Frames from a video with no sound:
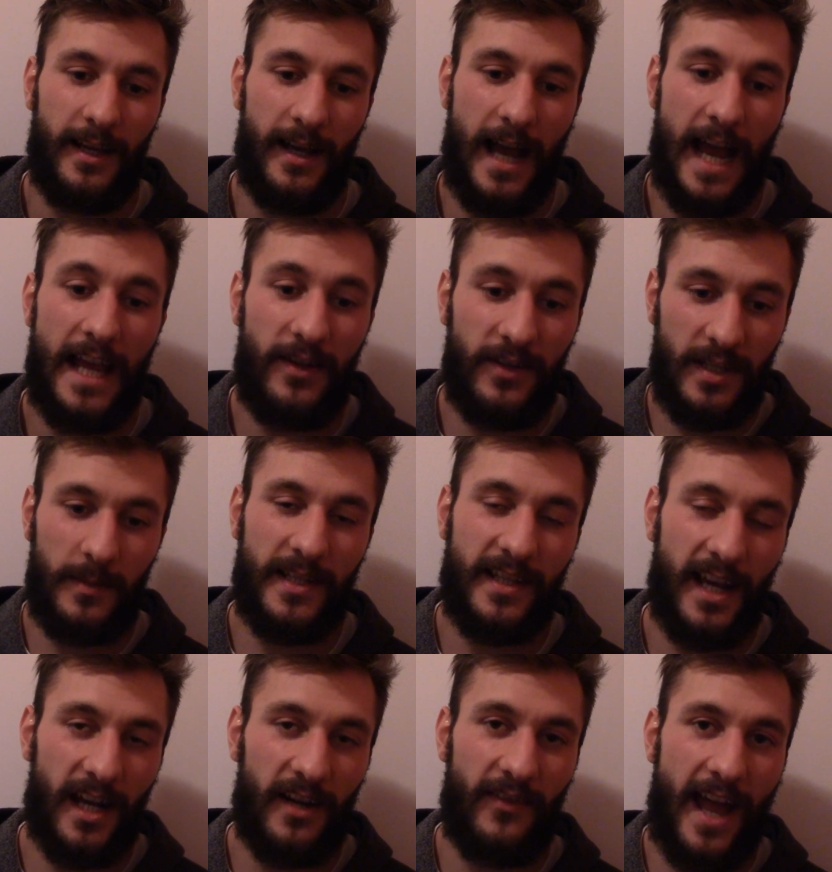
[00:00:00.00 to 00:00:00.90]
I used to be
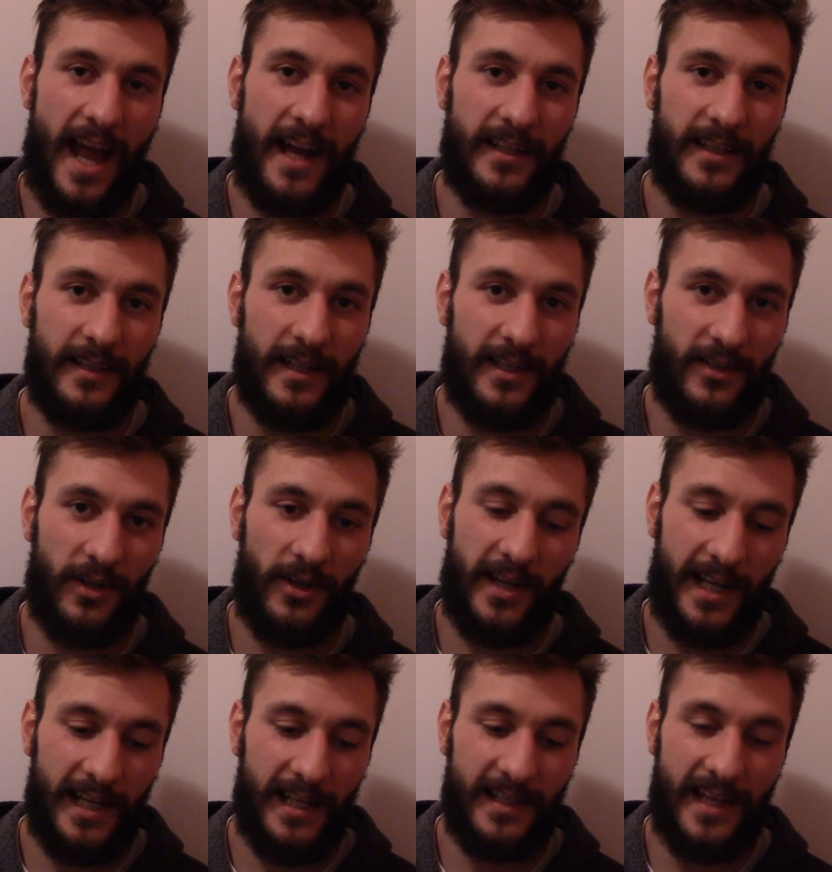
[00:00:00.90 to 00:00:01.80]
scared of acting. I started
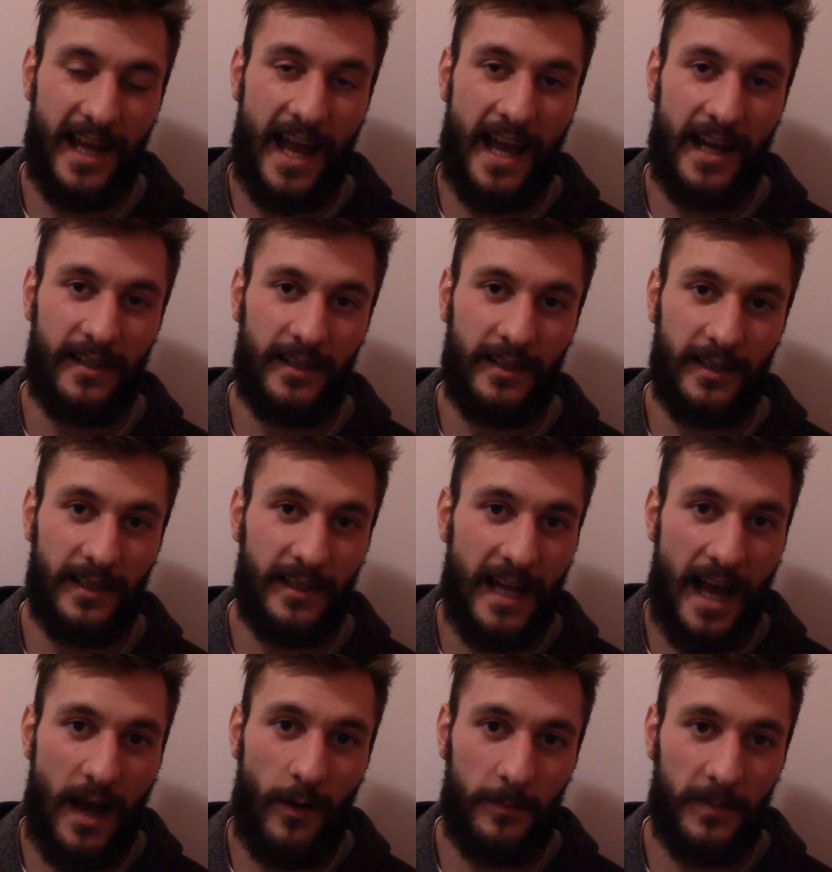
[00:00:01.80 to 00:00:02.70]
getting into acting, and
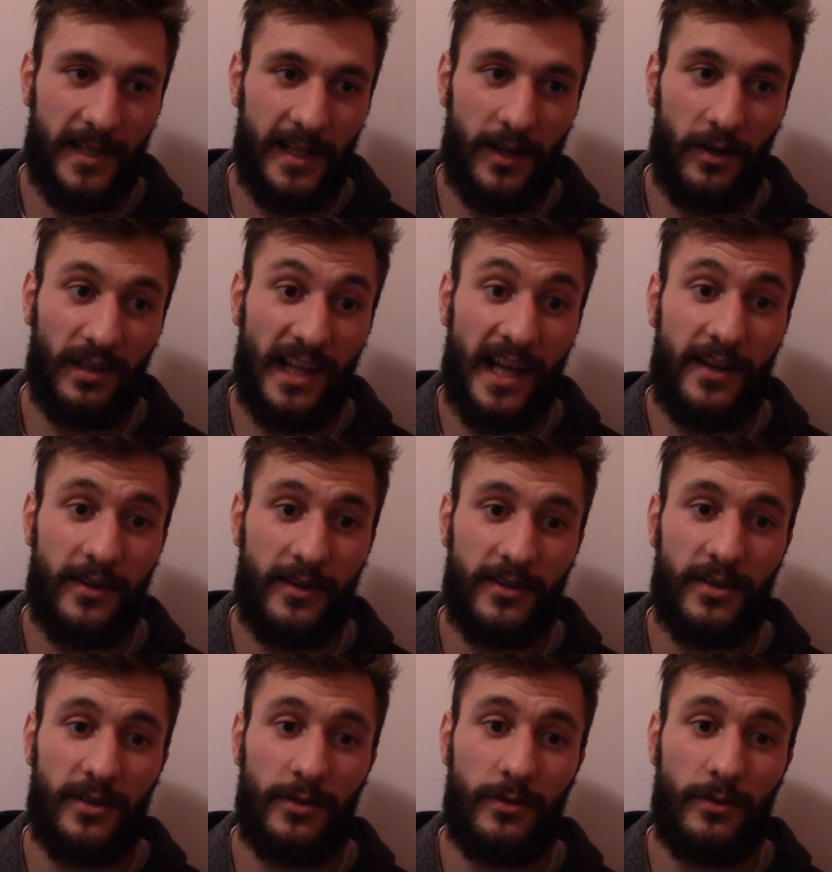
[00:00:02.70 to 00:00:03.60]
now I'm sending out
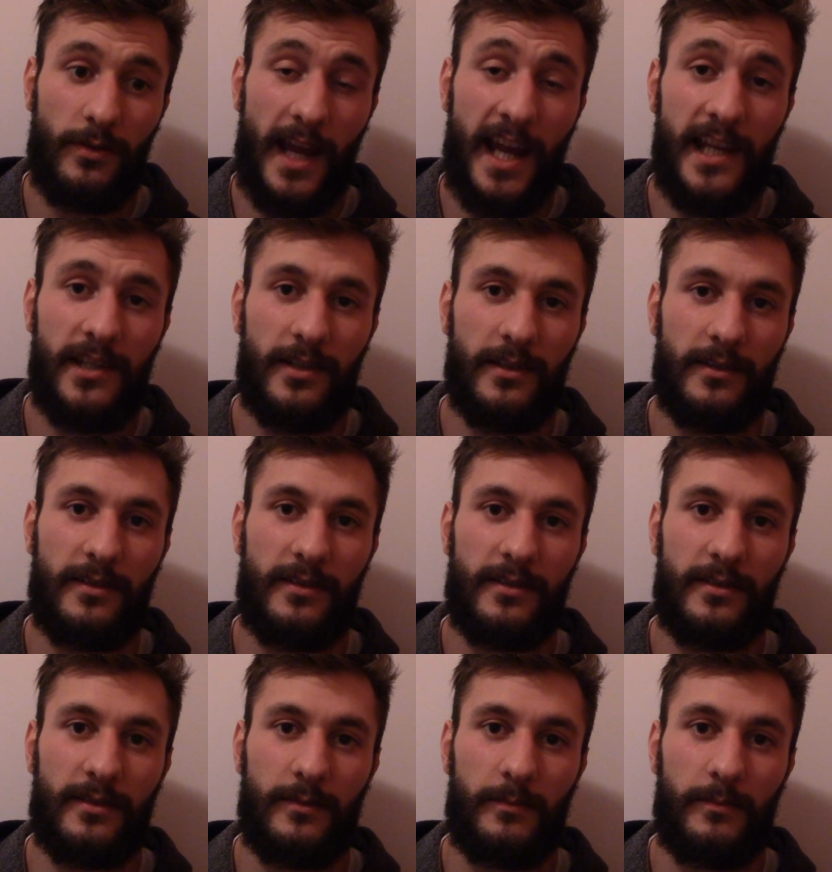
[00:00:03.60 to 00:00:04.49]
letters to agents.